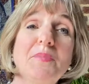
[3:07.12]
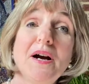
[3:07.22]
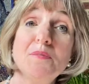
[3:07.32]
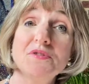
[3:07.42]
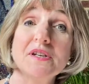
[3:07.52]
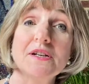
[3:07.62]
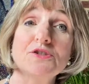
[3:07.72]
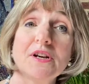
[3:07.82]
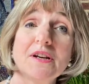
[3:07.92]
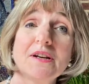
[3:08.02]
Bible
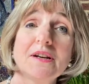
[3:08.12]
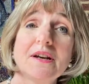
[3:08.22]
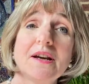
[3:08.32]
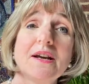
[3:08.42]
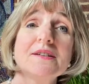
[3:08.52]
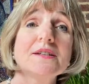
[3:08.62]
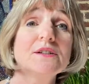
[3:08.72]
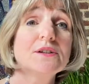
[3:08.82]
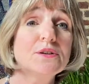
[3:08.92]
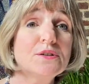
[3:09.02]
teaching is that
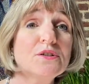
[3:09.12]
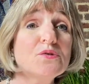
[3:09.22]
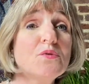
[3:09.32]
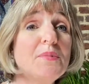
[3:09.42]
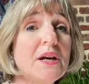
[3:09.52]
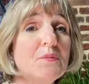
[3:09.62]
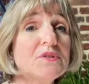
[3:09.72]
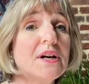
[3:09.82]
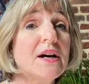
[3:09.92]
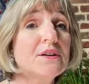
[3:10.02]
learners will be able
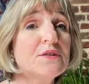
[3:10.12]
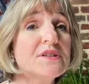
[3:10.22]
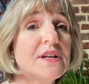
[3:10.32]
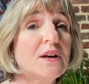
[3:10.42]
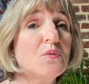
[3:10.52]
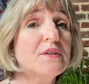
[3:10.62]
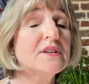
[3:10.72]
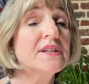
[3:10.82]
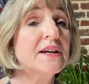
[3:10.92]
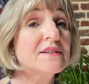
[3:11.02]
to understand what the
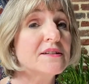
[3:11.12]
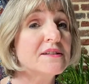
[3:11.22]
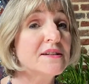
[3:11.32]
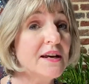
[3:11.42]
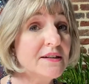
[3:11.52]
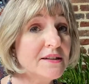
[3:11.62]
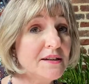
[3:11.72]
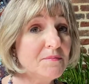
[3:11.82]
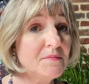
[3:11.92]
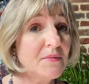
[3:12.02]
text is saying to
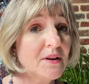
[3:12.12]
them